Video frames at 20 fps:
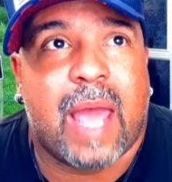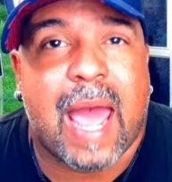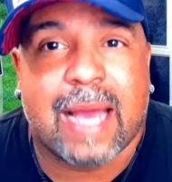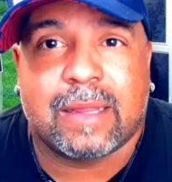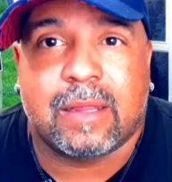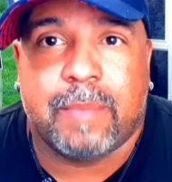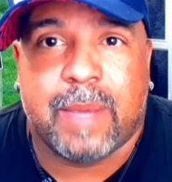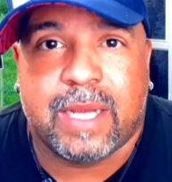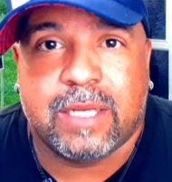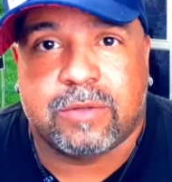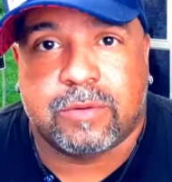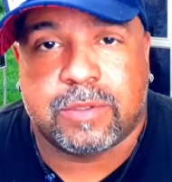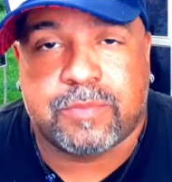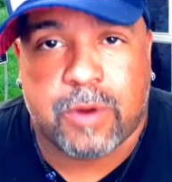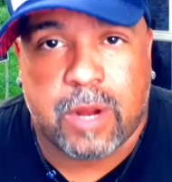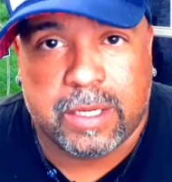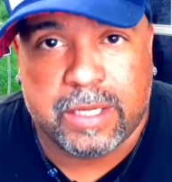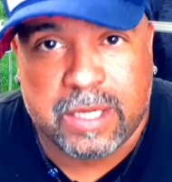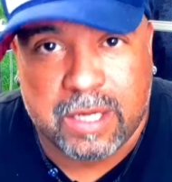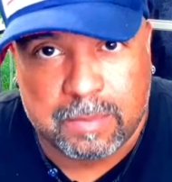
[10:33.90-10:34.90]
acclimation was
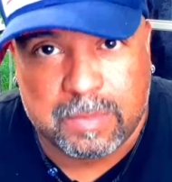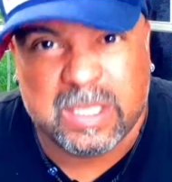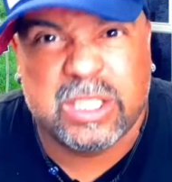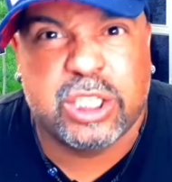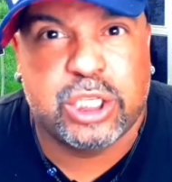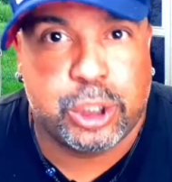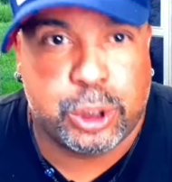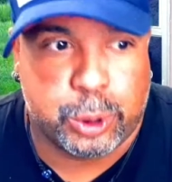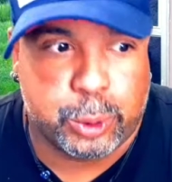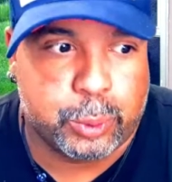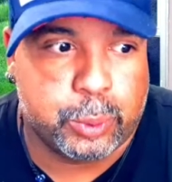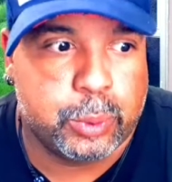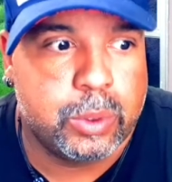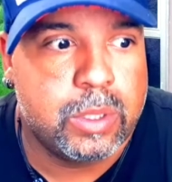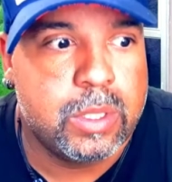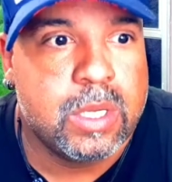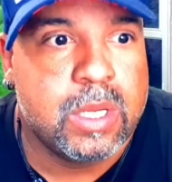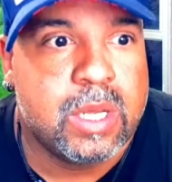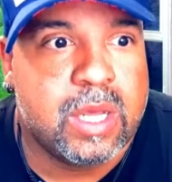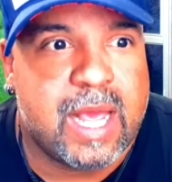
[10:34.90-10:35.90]
probably number 2
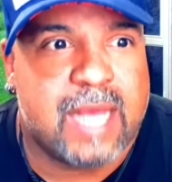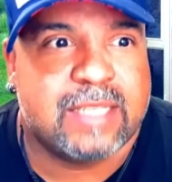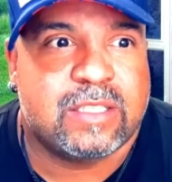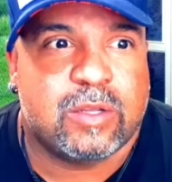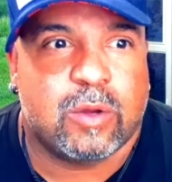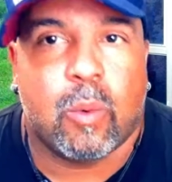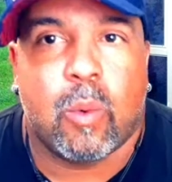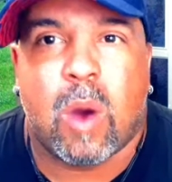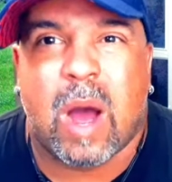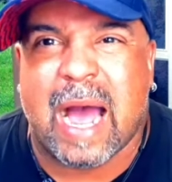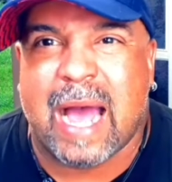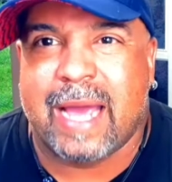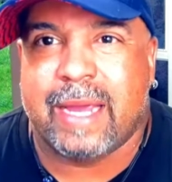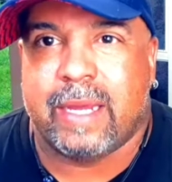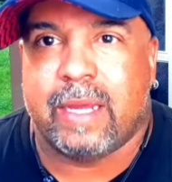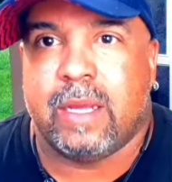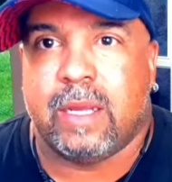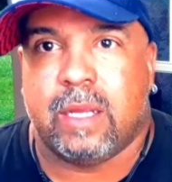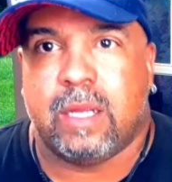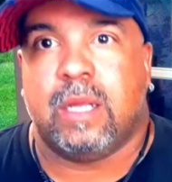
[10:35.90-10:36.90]
as to
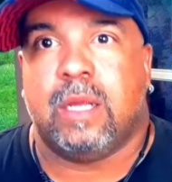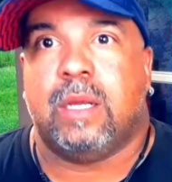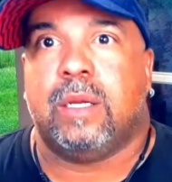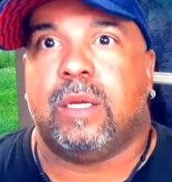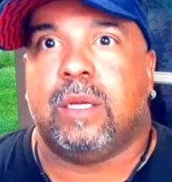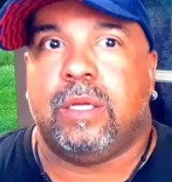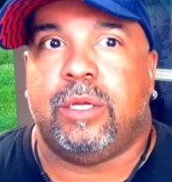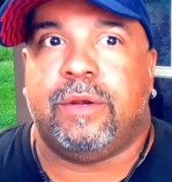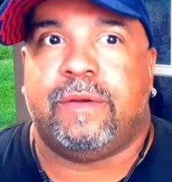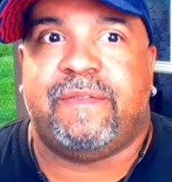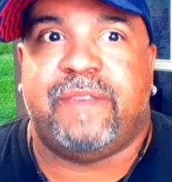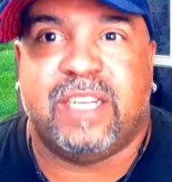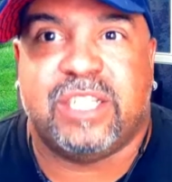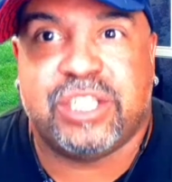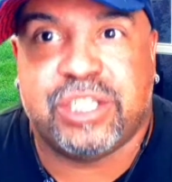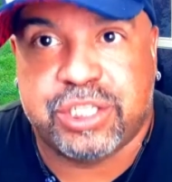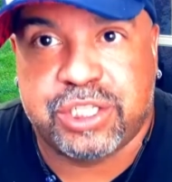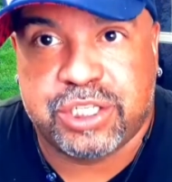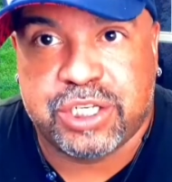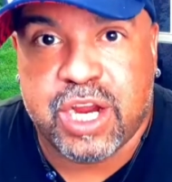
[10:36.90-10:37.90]
why your
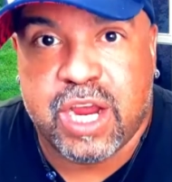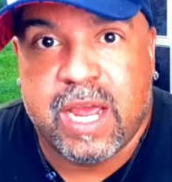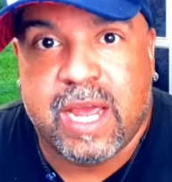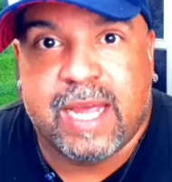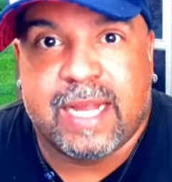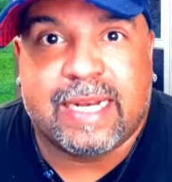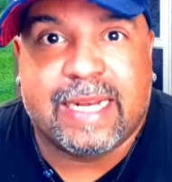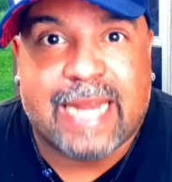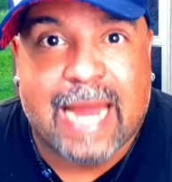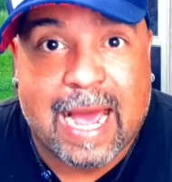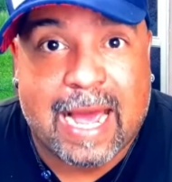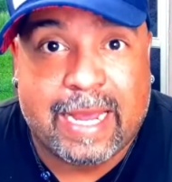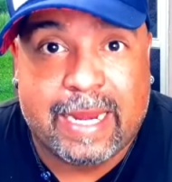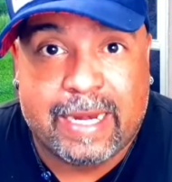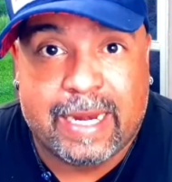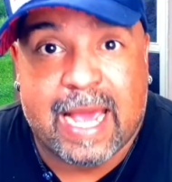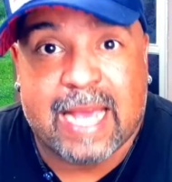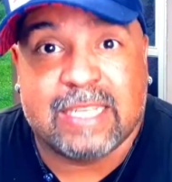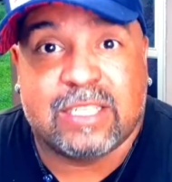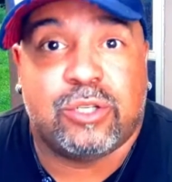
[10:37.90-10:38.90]
fish
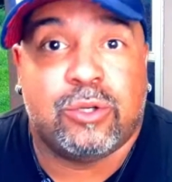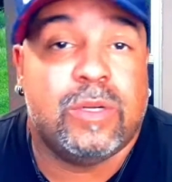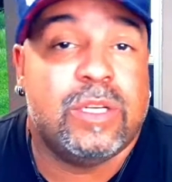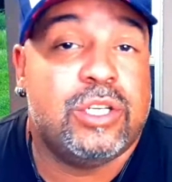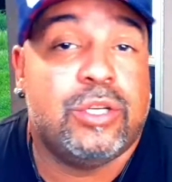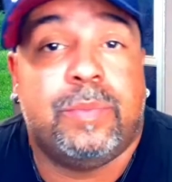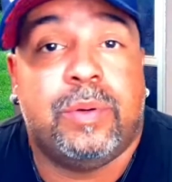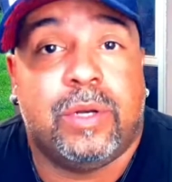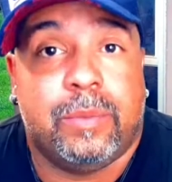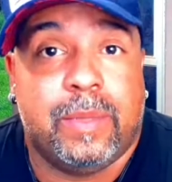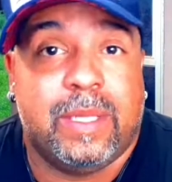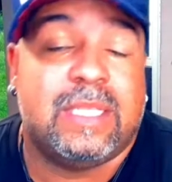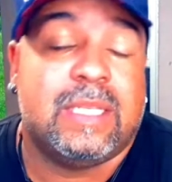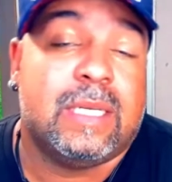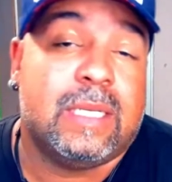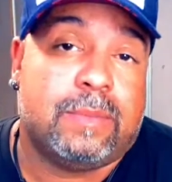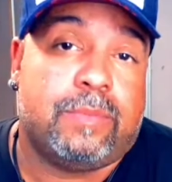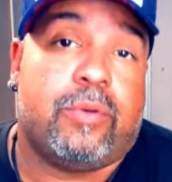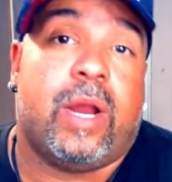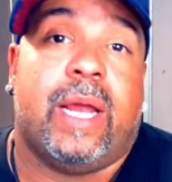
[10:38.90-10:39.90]
died as soon as you put them
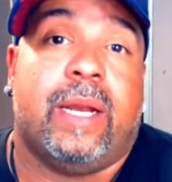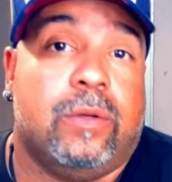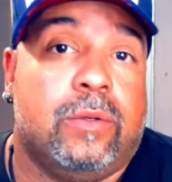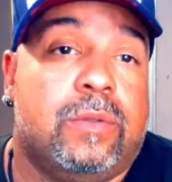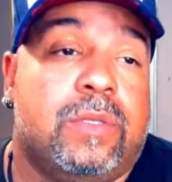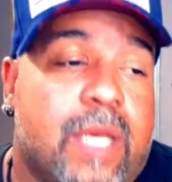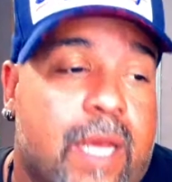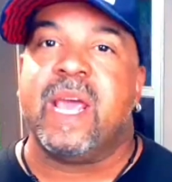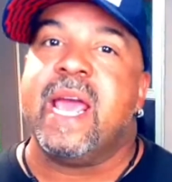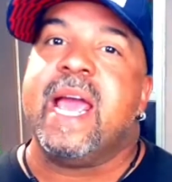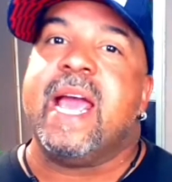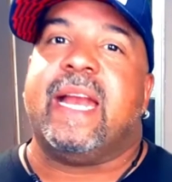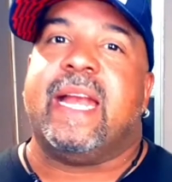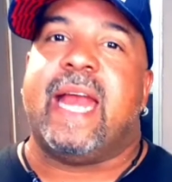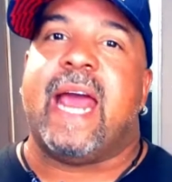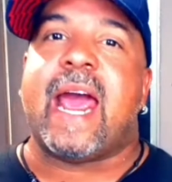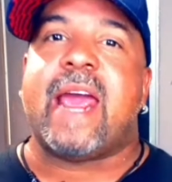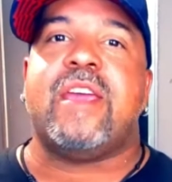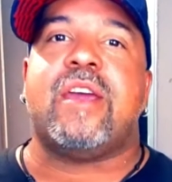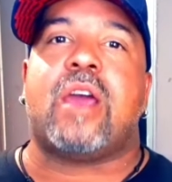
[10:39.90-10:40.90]
into this brand new tank.
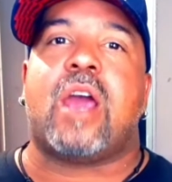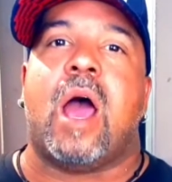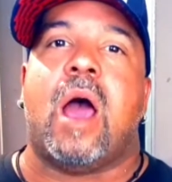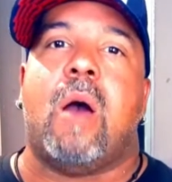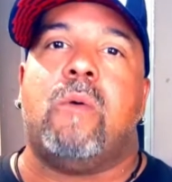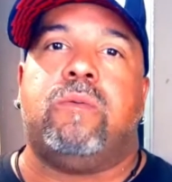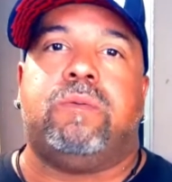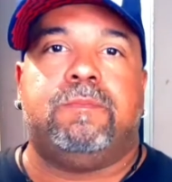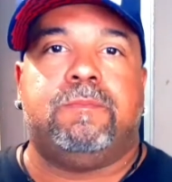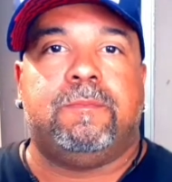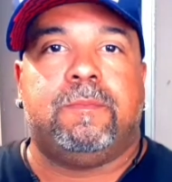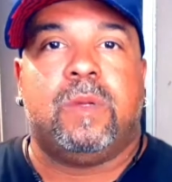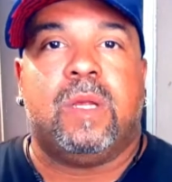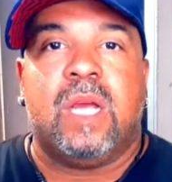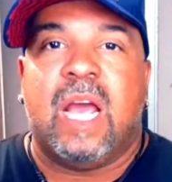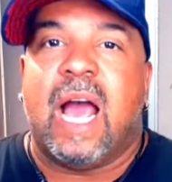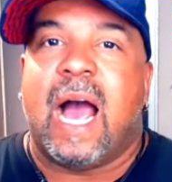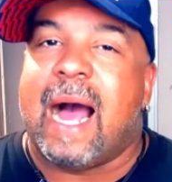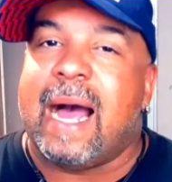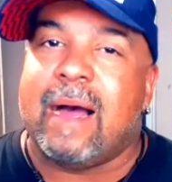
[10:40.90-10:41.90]
There you go.
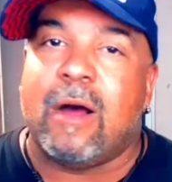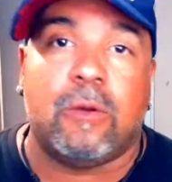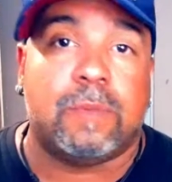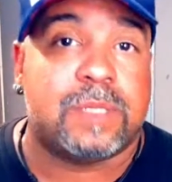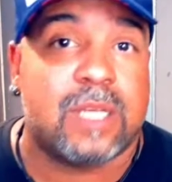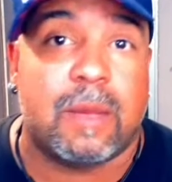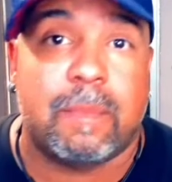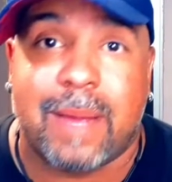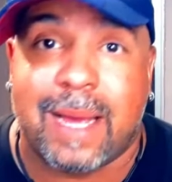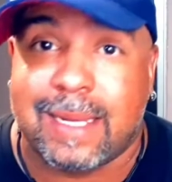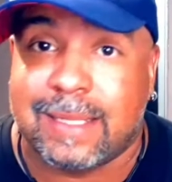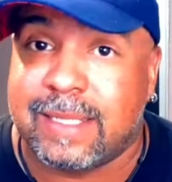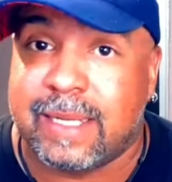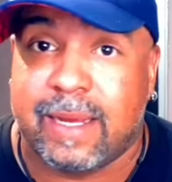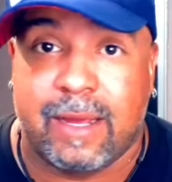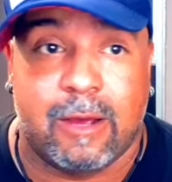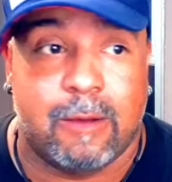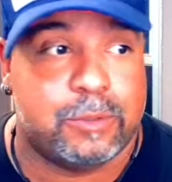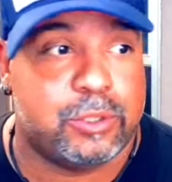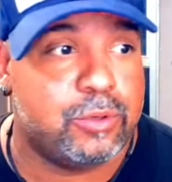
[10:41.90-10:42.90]
I hope something I
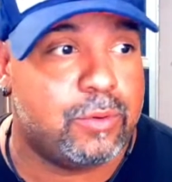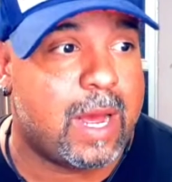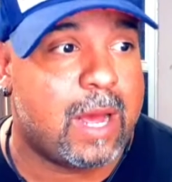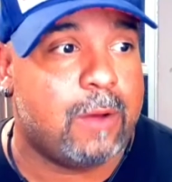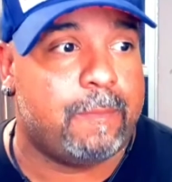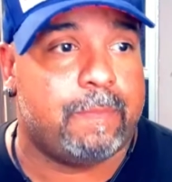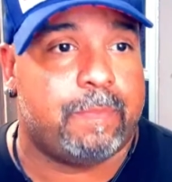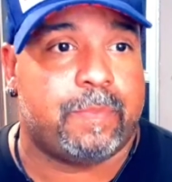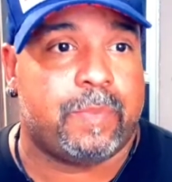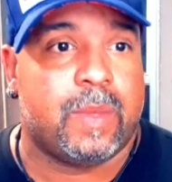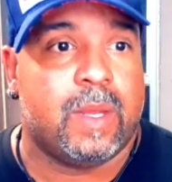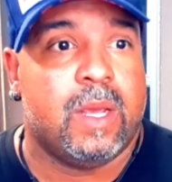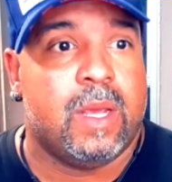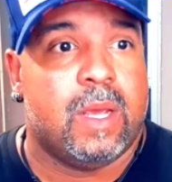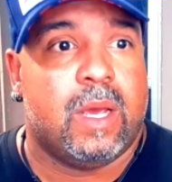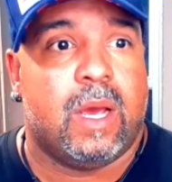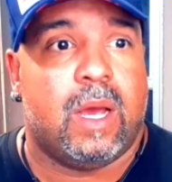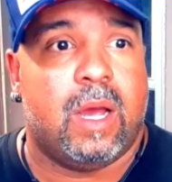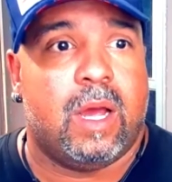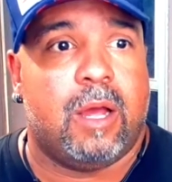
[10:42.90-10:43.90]
said helped you out.
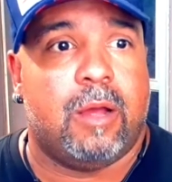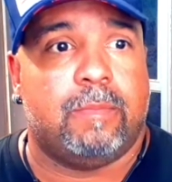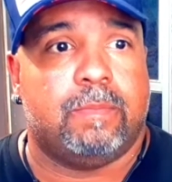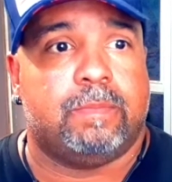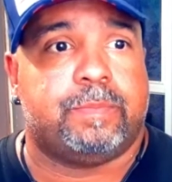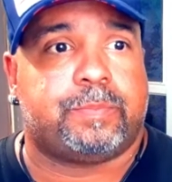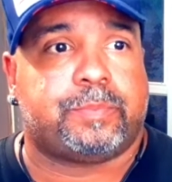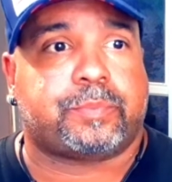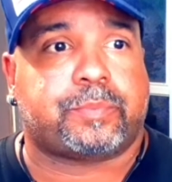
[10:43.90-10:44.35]
I